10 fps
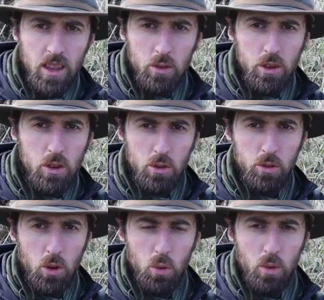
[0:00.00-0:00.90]
There we go,
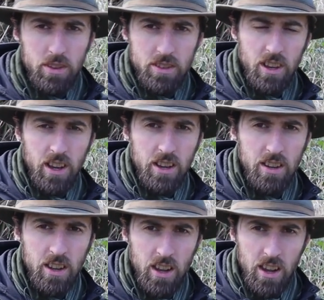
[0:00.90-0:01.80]
we've got one side
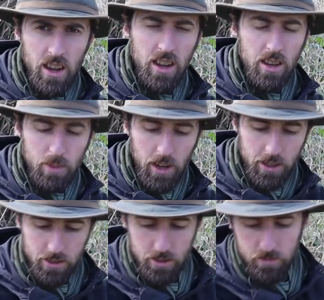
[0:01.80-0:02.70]
in
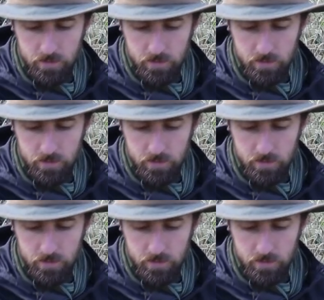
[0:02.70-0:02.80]
place.